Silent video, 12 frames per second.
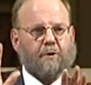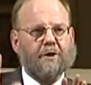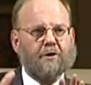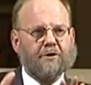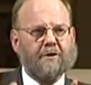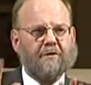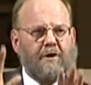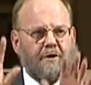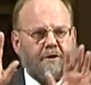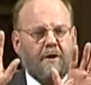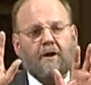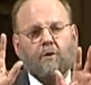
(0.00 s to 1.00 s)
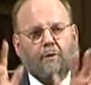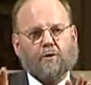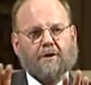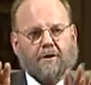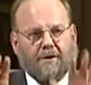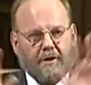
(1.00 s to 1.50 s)
because of this
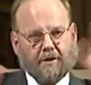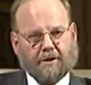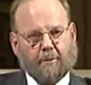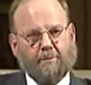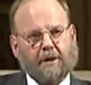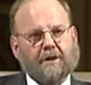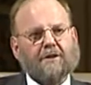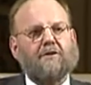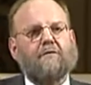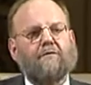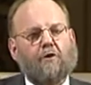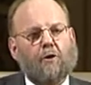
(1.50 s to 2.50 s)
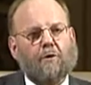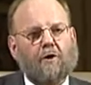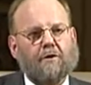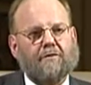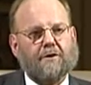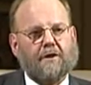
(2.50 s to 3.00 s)
potency, this ability to form
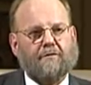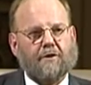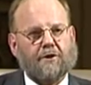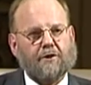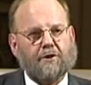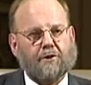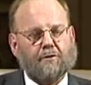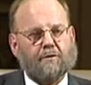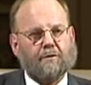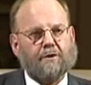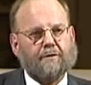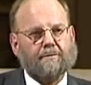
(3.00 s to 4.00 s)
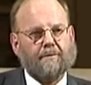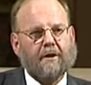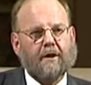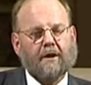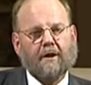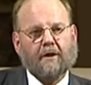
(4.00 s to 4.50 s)
all of the different tissues.
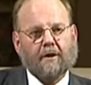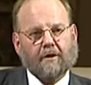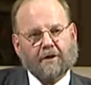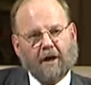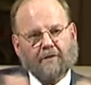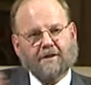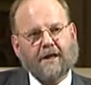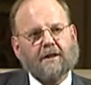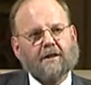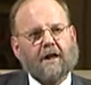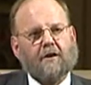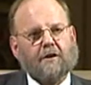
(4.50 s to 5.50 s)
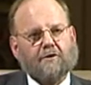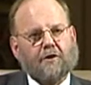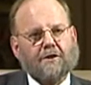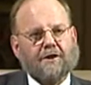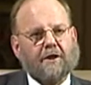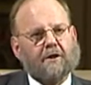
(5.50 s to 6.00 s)
They have a second
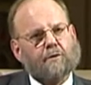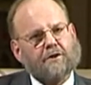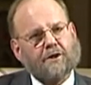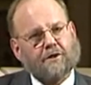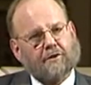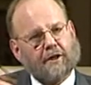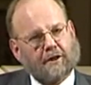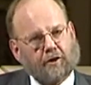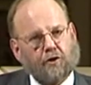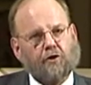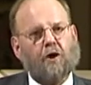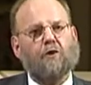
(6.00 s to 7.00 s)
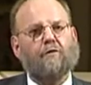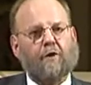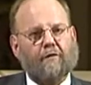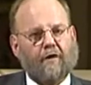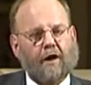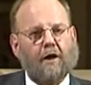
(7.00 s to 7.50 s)
characteristic, which is that they can grow
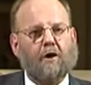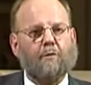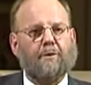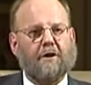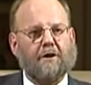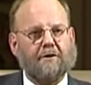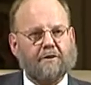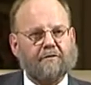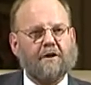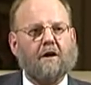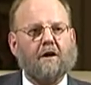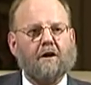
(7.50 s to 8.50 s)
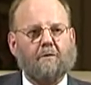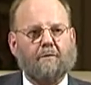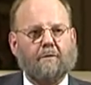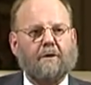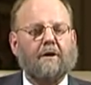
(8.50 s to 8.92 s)
for a very long period of time.